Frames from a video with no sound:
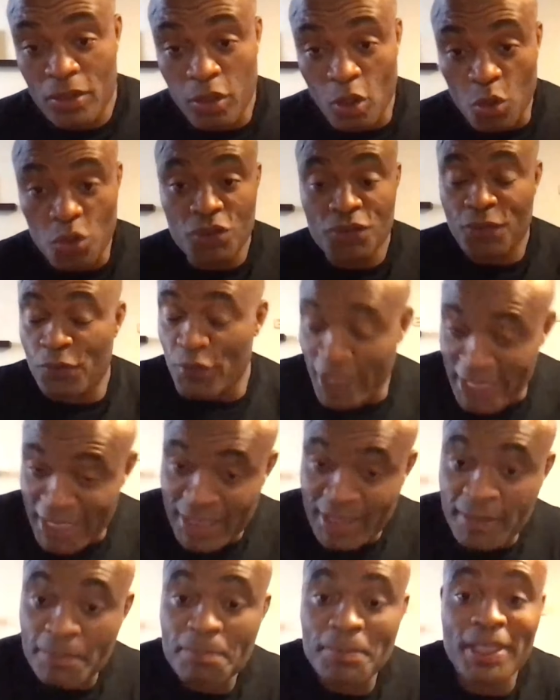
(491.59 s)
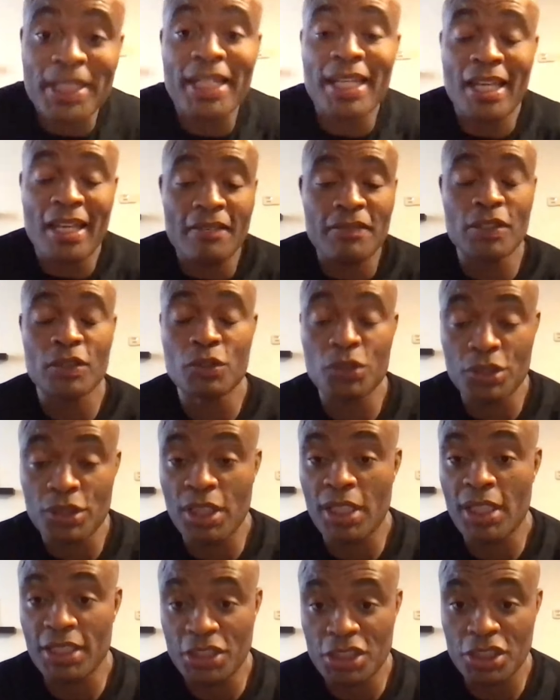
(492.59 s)
close friend, but I have a good
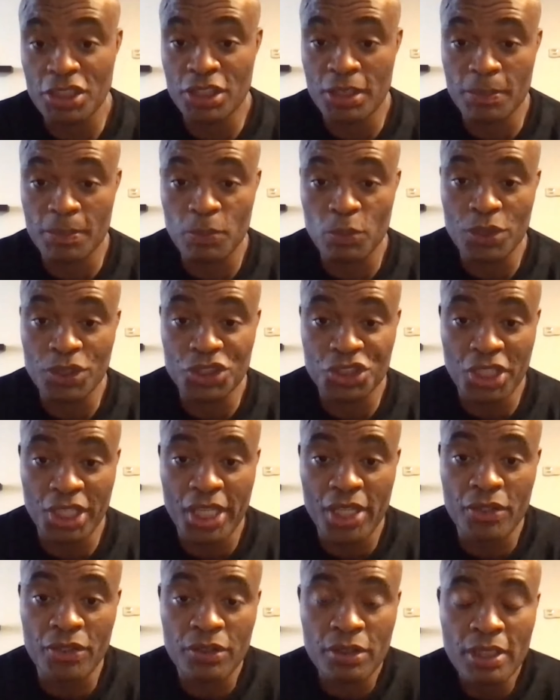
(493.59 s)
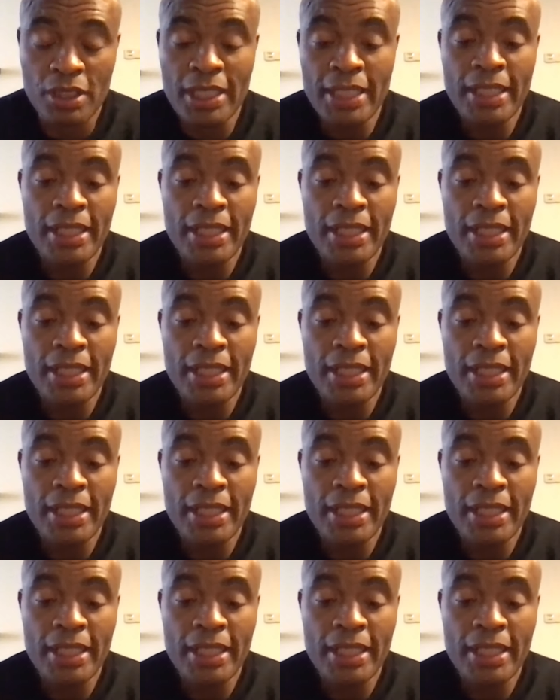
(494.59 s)
relationship with Chael,